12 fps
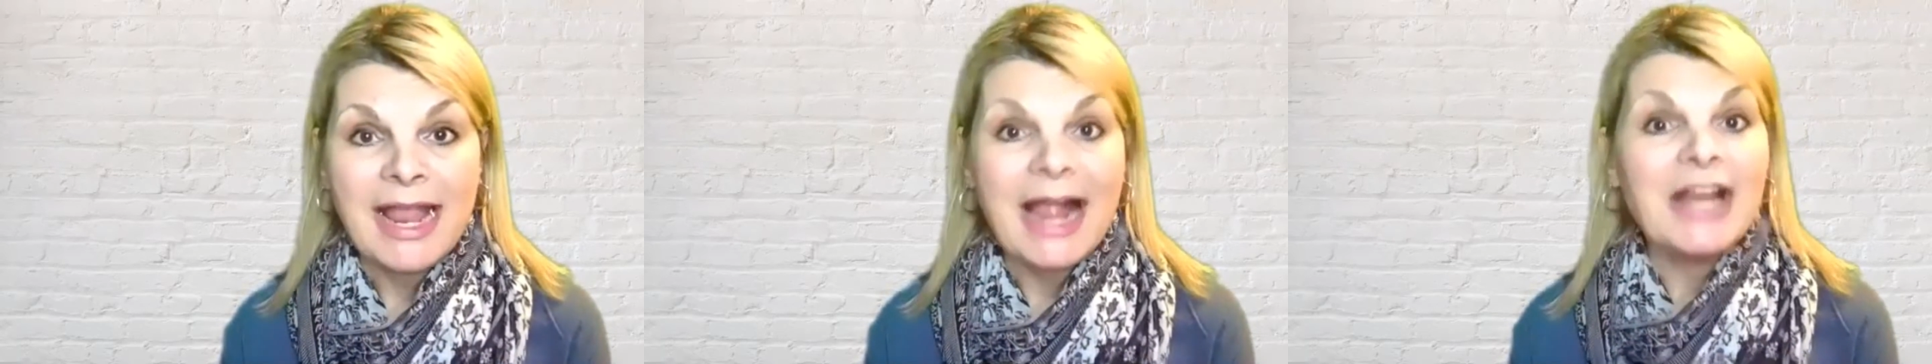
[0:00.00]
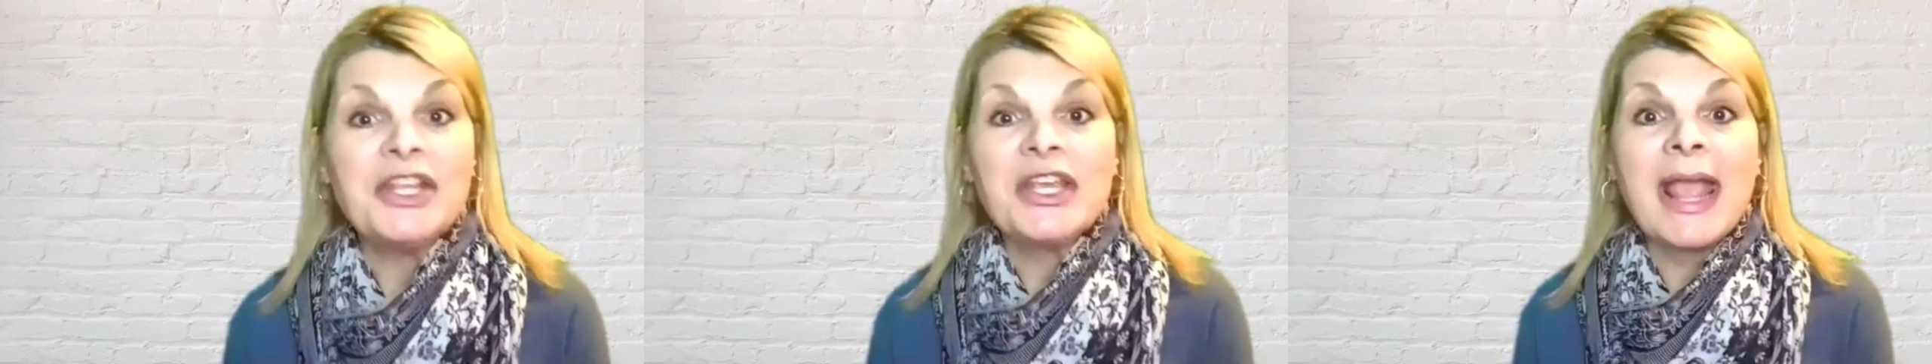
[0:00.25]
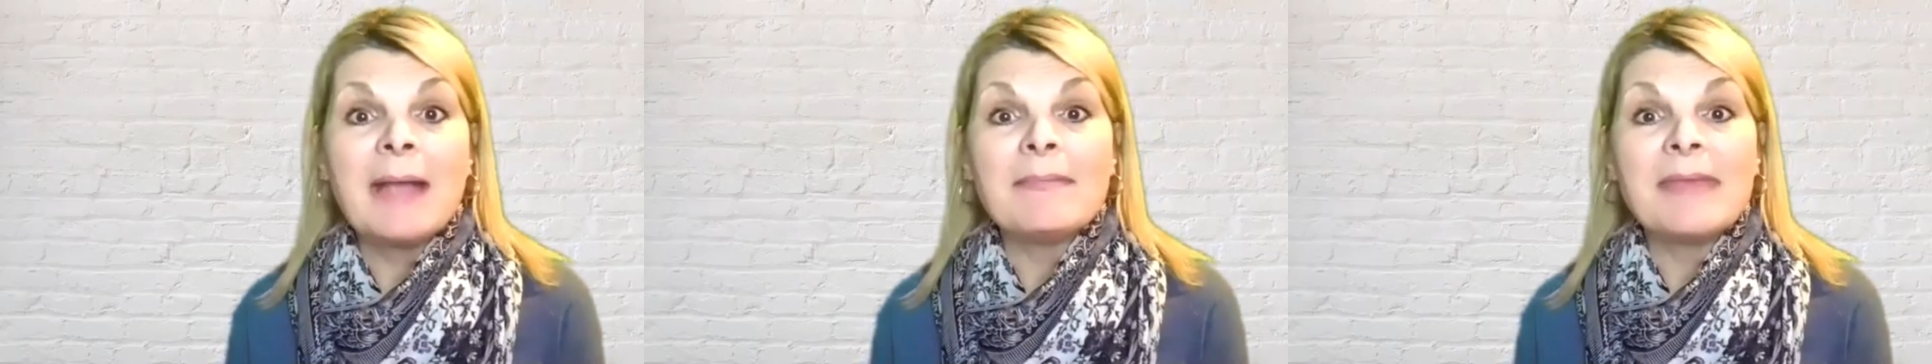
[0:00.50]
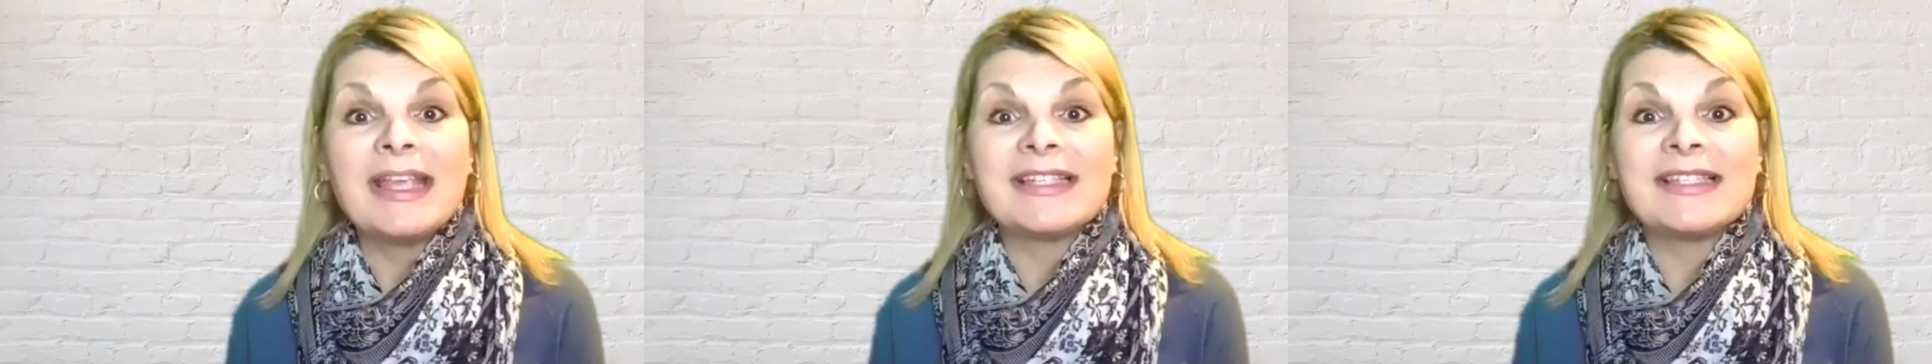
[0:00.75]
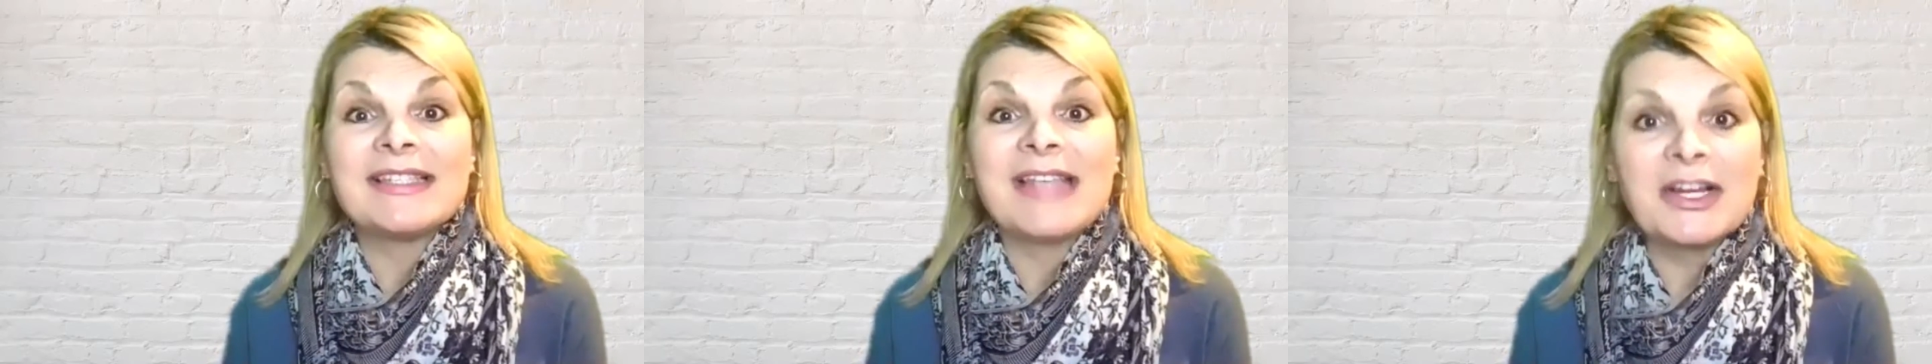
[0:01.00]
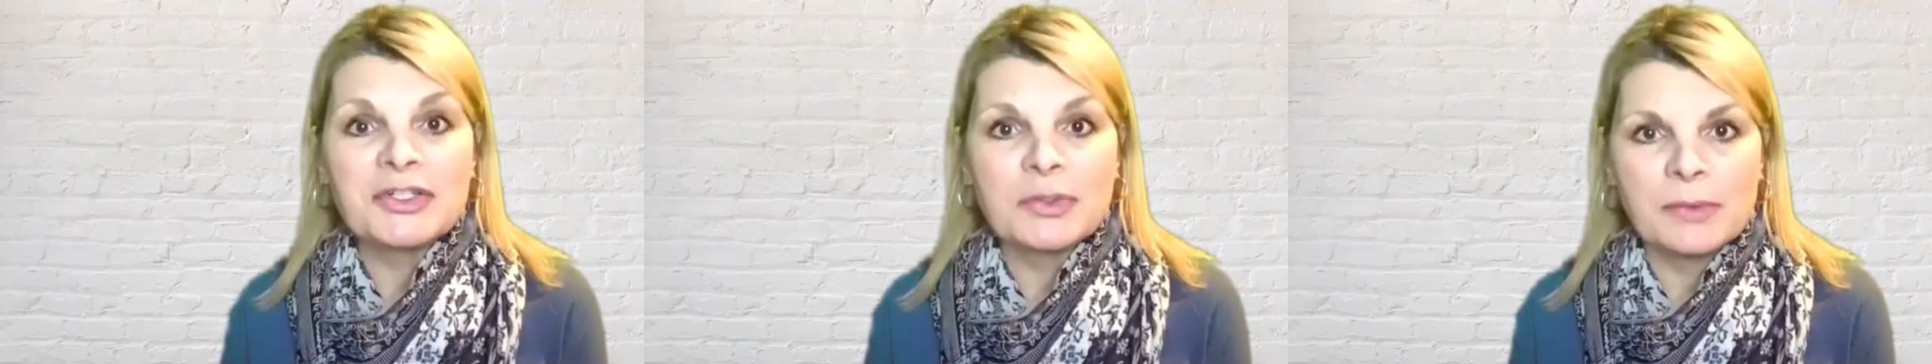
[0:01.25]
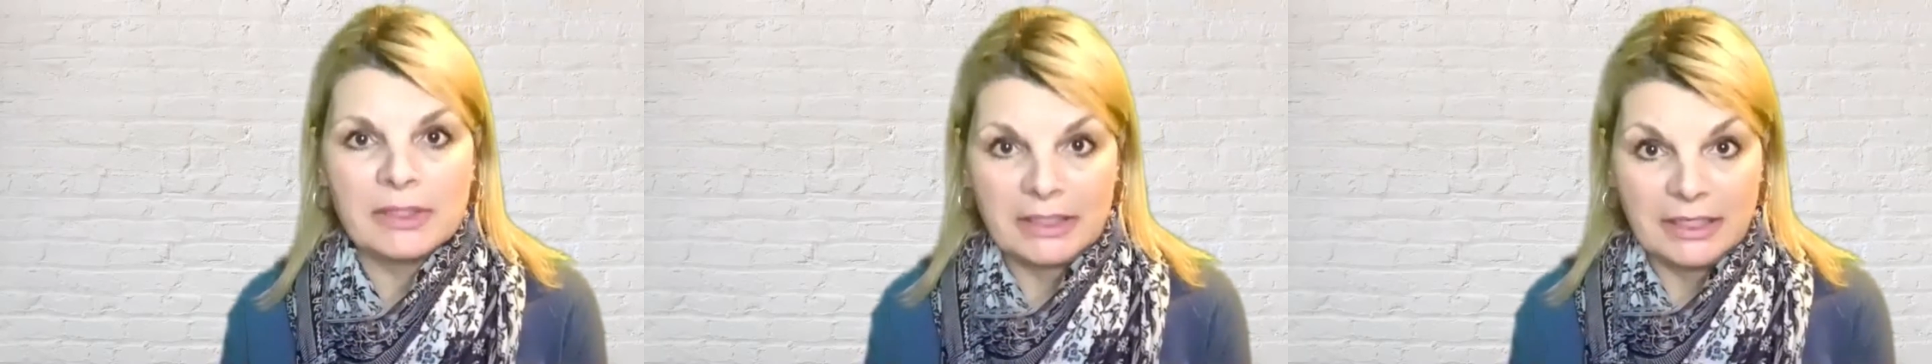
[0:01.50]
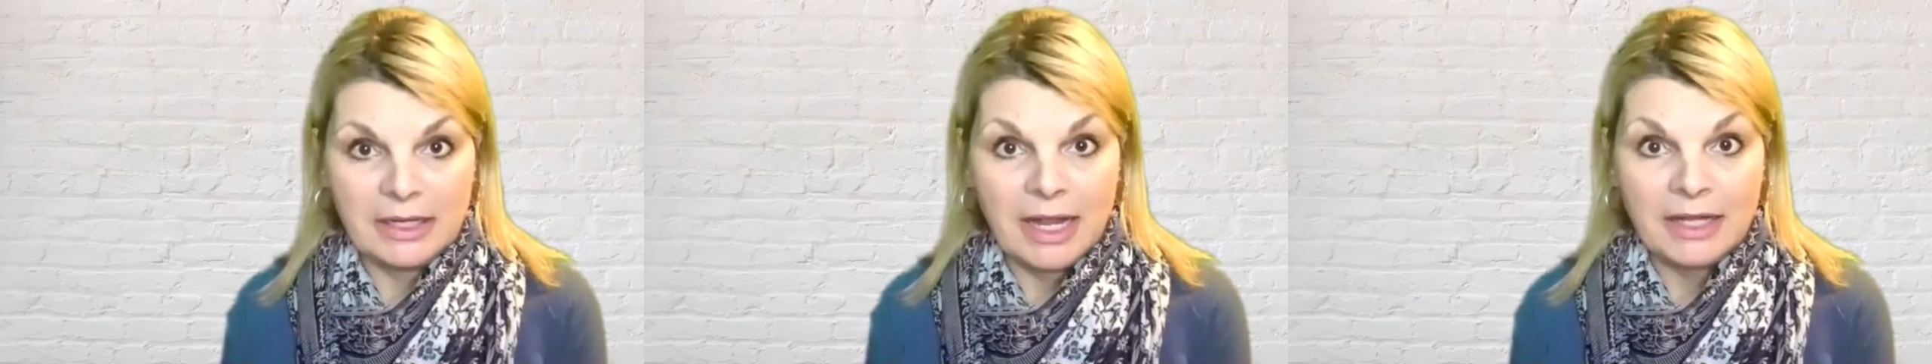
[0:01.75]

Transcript: and you can't make sexually